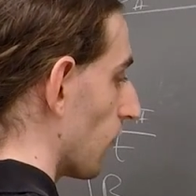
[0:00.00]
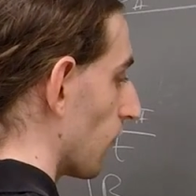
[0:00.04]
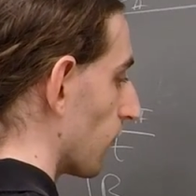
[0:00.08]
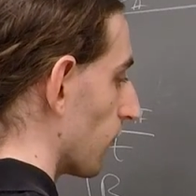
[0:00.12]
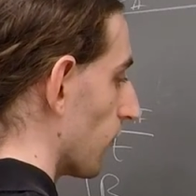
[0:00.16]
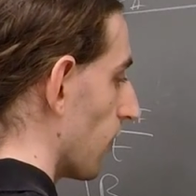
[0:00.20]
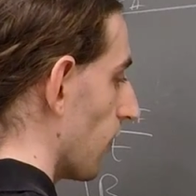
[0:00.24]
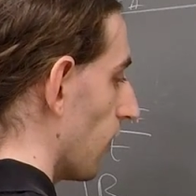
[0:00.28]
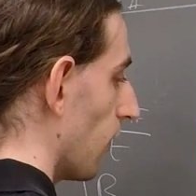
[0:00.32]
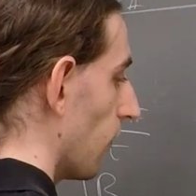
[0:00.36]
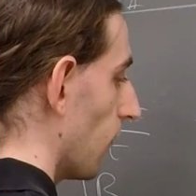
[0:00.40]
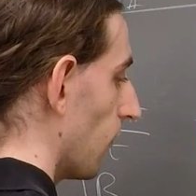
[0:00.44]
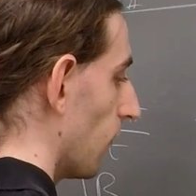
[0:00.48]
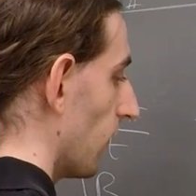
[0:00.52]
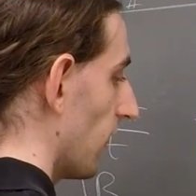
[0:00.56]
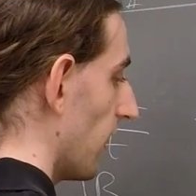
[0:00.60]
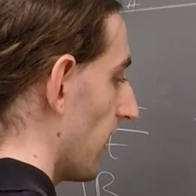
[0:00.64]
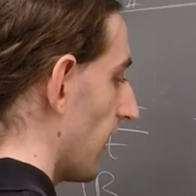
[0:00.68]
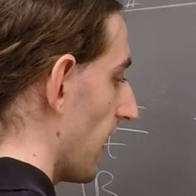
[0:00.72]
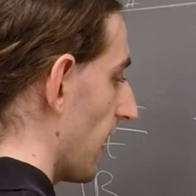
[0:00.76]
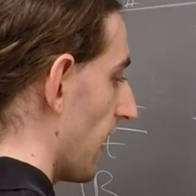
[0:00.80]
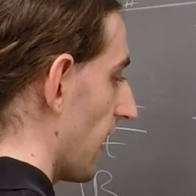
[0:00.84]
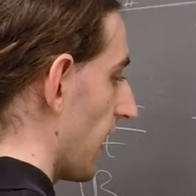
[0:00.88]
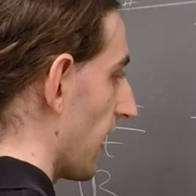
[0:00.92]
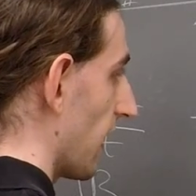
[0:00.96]
rho
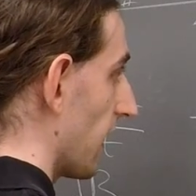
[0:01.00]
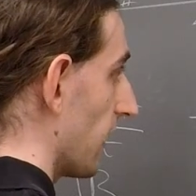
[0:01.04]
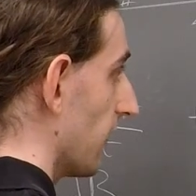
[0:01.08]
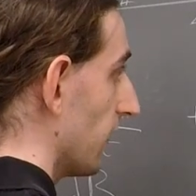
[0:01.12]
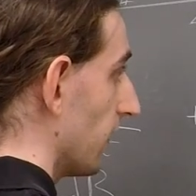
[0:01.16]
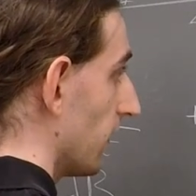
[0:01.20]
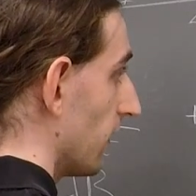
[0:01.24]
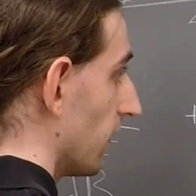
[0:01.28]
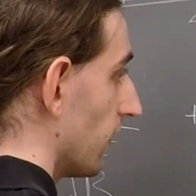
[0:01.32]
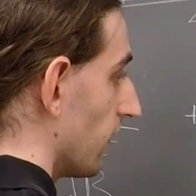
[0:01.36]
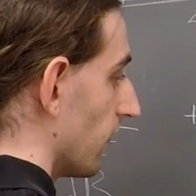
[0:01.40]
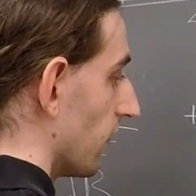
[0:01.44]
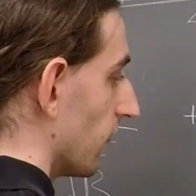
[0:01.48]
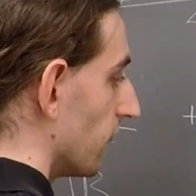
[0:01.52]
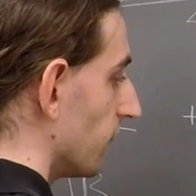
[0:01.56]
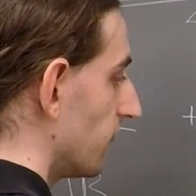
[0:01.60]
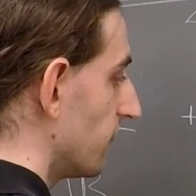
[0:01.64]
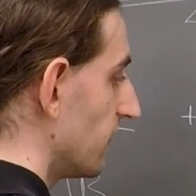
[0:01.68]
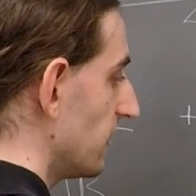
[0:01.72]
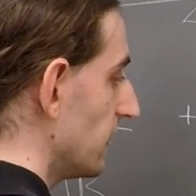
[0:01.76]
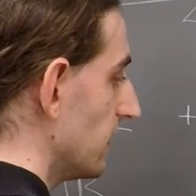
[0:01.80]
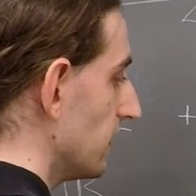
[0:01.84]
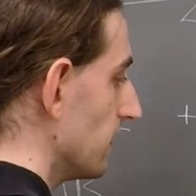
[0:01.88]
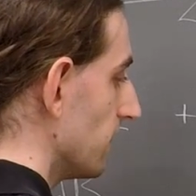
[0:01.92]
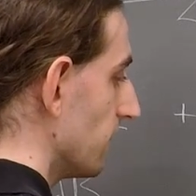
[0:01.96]
a
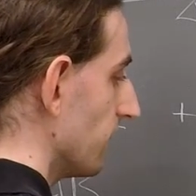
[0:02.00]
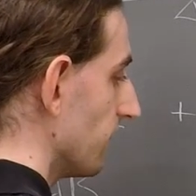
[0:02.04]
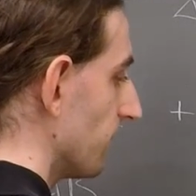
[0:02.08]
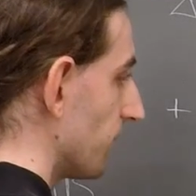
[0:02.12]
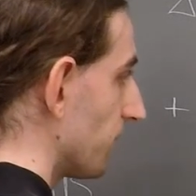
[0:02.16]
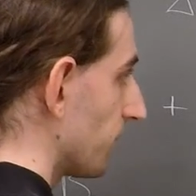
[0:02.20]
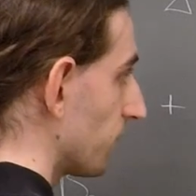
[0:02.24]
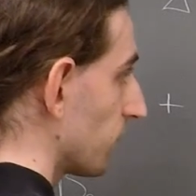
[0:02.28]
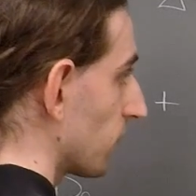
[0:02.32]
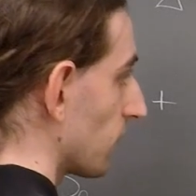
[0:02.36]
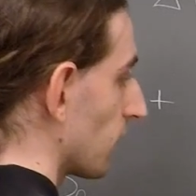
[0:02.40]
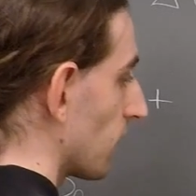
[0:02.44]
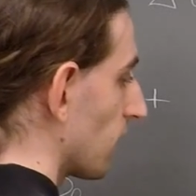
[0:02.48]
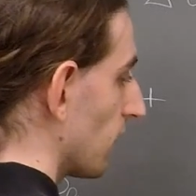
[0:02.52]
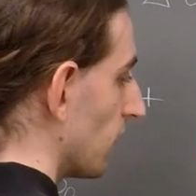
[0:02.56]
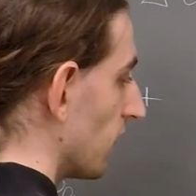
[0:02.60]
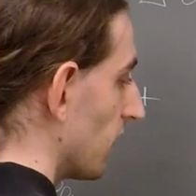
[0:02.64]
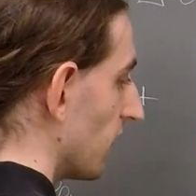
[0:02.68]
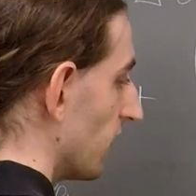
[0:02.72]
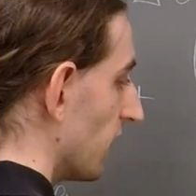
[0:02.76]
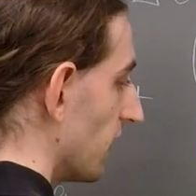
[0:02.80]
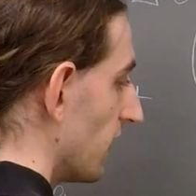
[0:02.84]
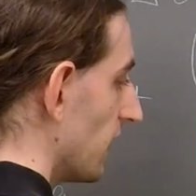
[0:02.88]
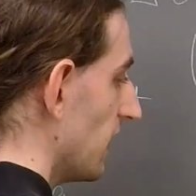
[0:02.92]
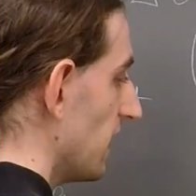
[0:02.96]
v
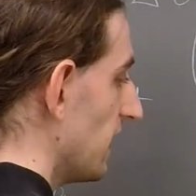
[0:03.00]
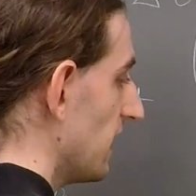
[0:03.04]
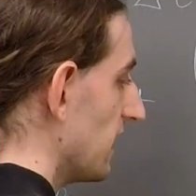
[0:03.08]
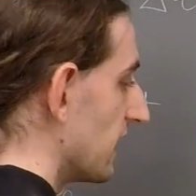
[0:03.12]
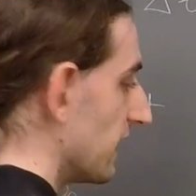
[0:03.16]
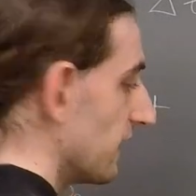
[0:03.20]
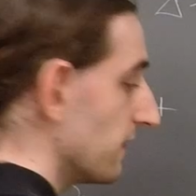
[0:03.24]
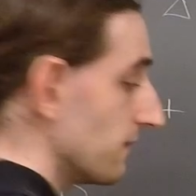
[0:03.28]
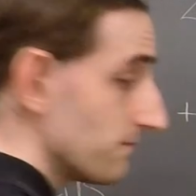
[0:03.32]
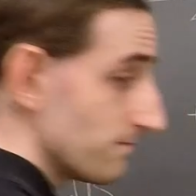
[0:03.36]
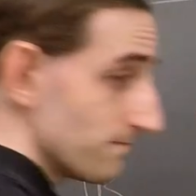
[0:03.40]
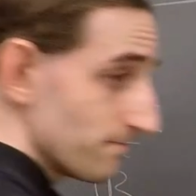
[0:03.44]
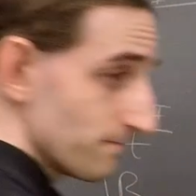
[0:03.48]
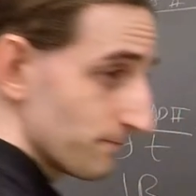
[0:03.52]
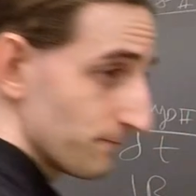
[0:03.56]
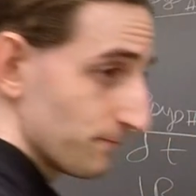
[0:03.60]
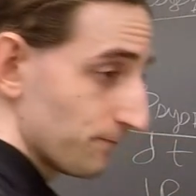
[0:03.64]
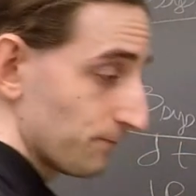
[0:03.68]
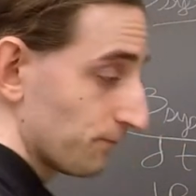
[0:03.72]
in